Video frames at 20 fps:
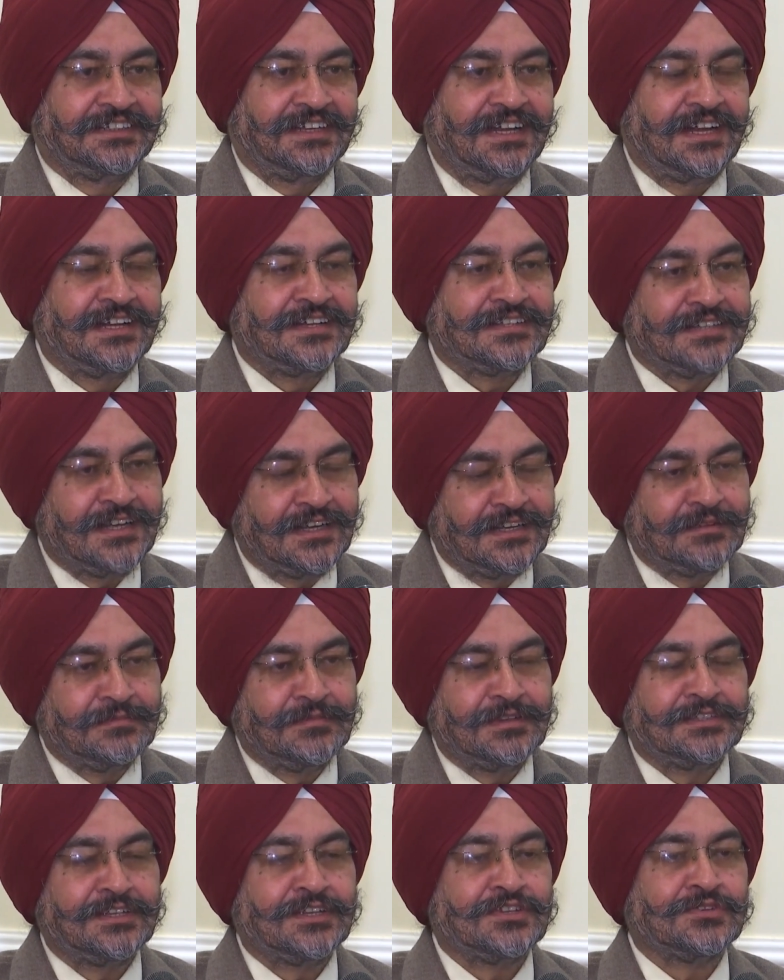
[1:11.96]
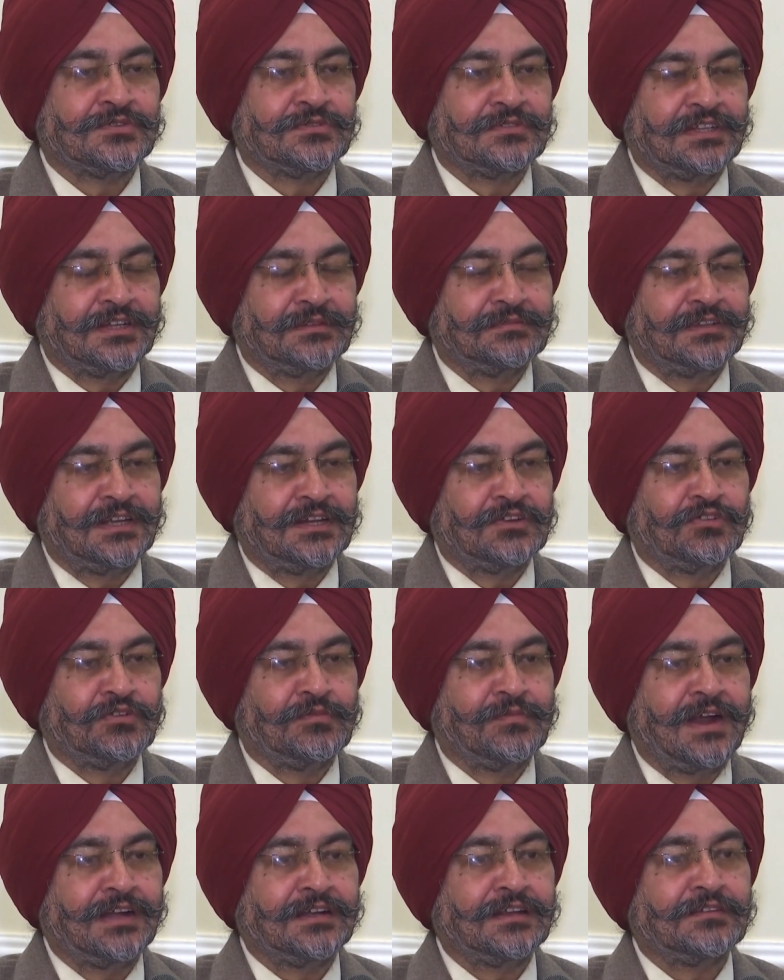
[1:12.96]
and send a message to them that
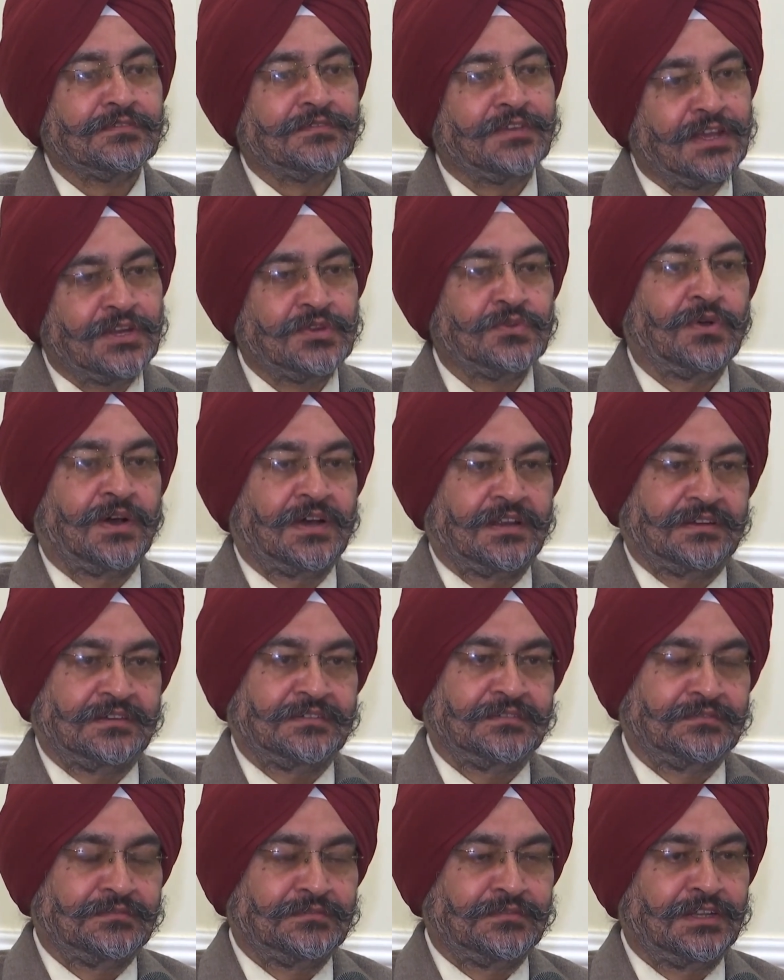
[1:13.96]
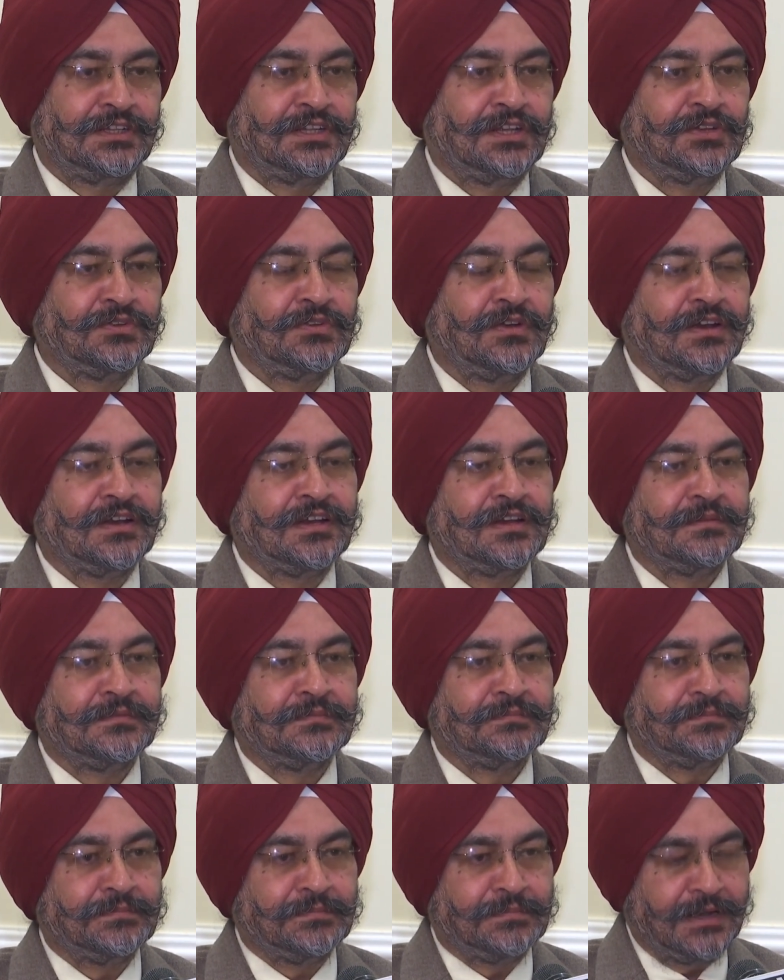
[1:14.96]
no matter where you are, whether you are
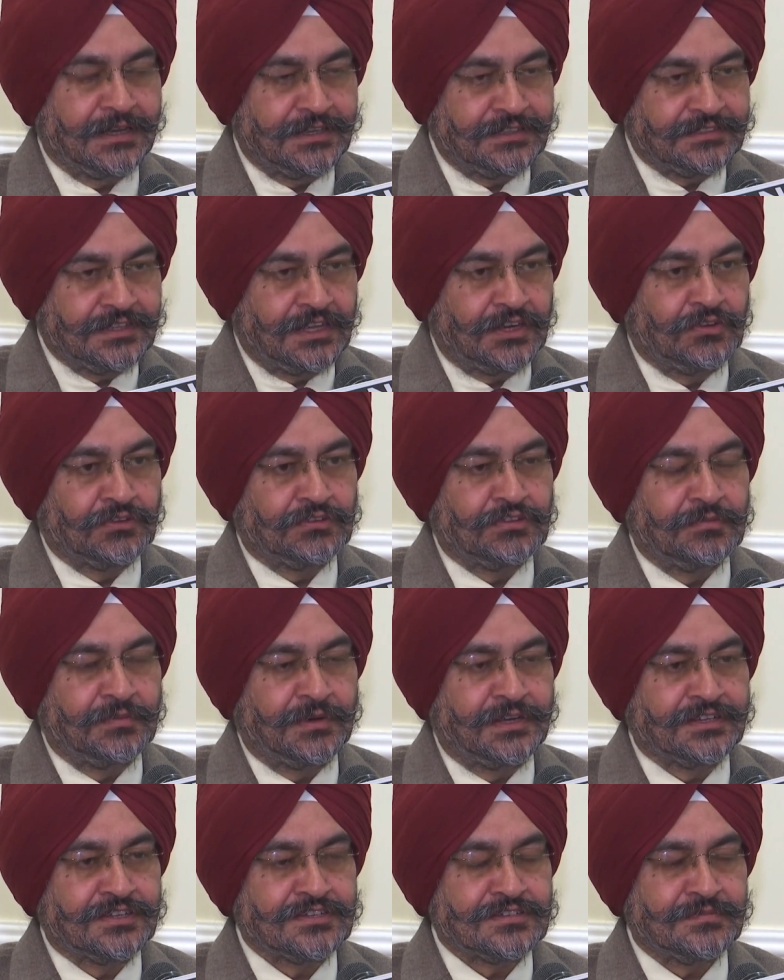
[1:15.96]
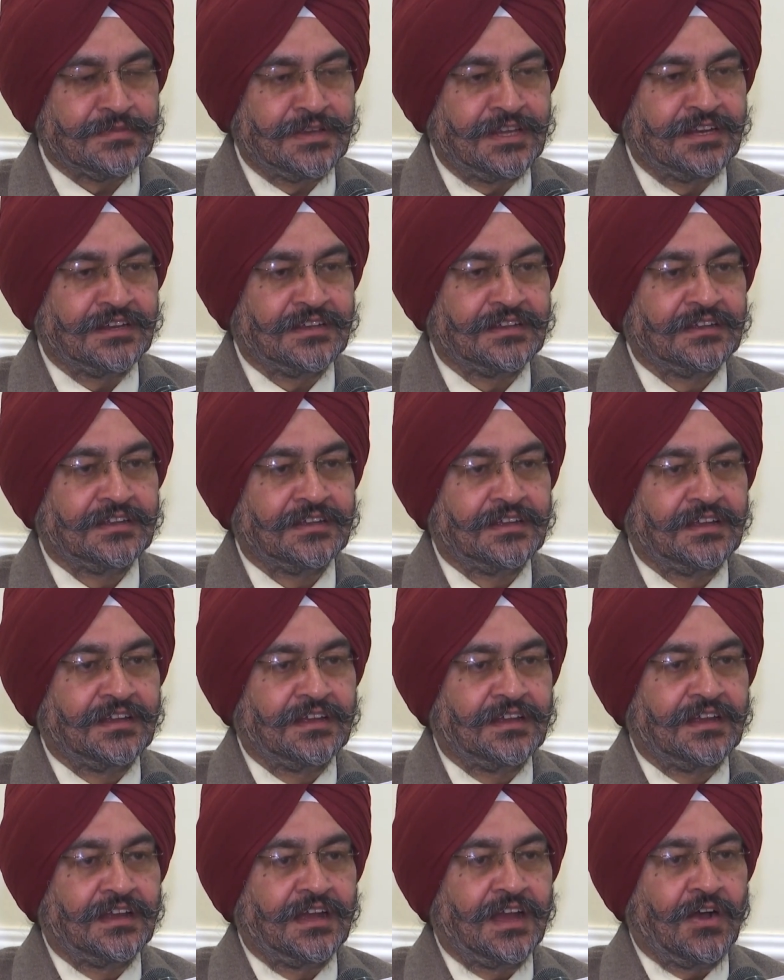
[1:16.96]
in Pakistan occupied Kashmir
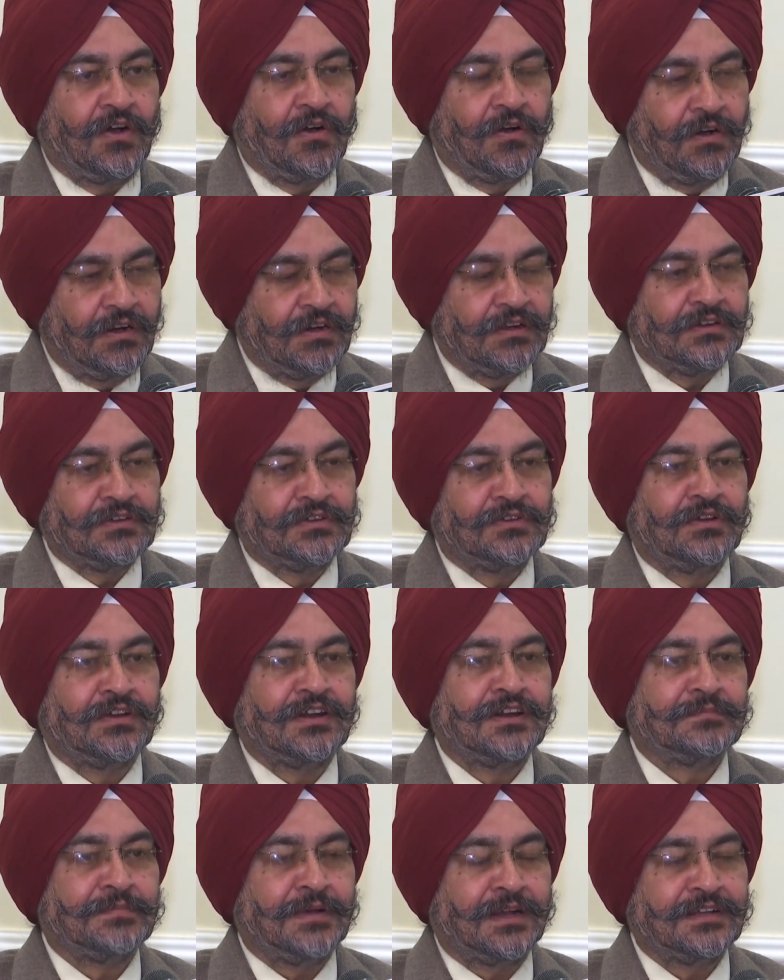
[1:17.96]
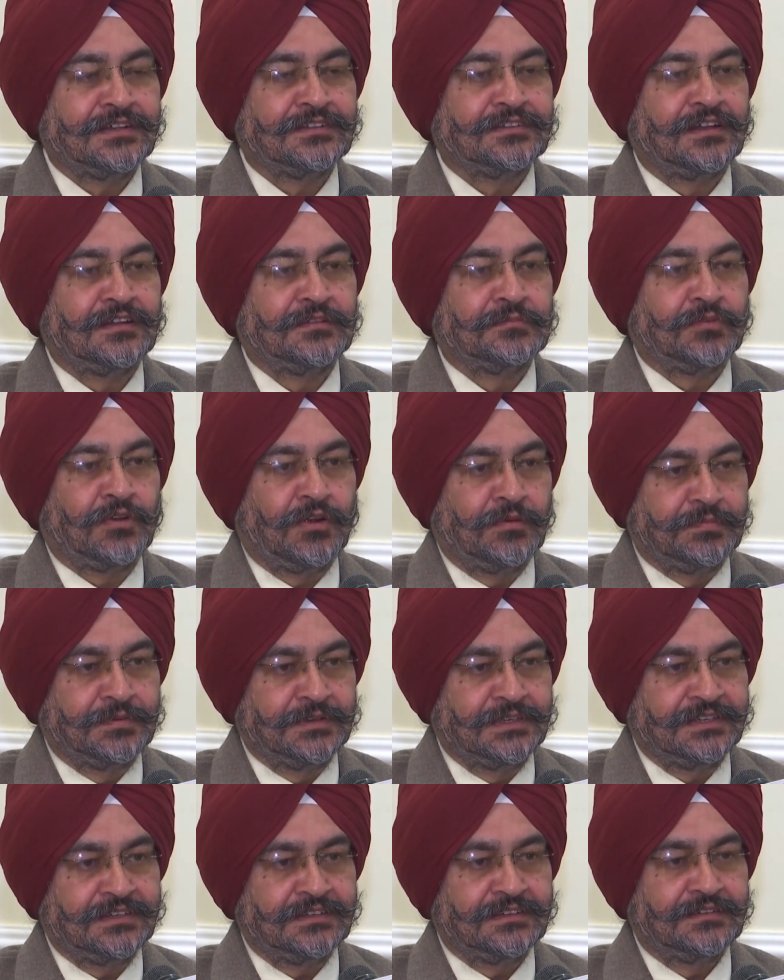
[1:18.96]
or you are in Pakistan
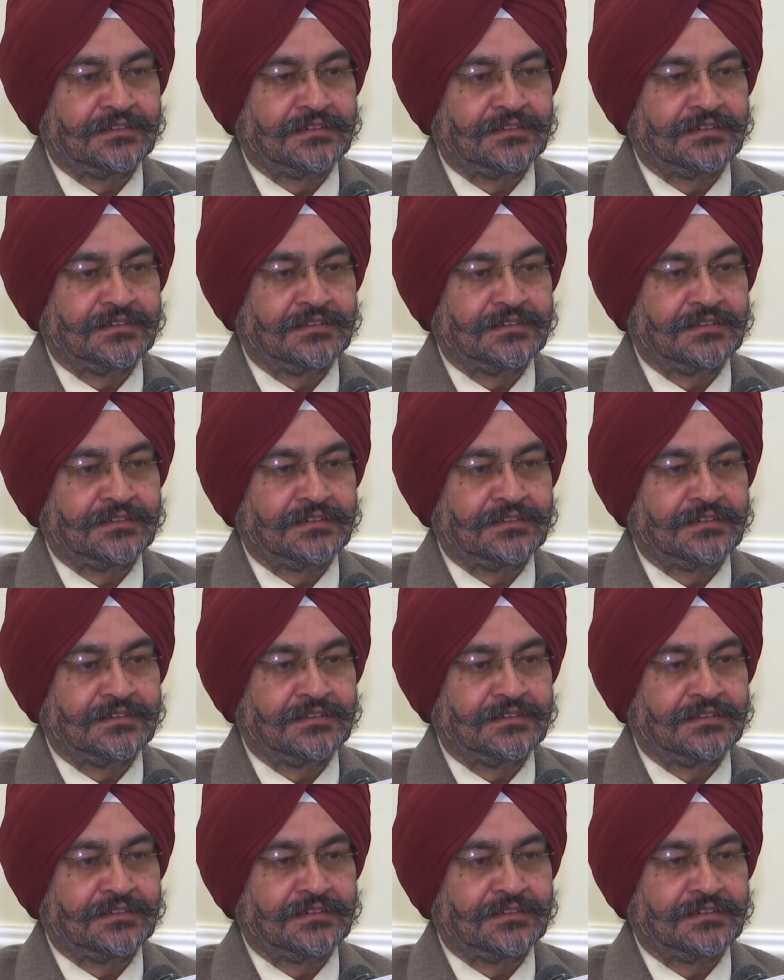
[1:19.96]
proper,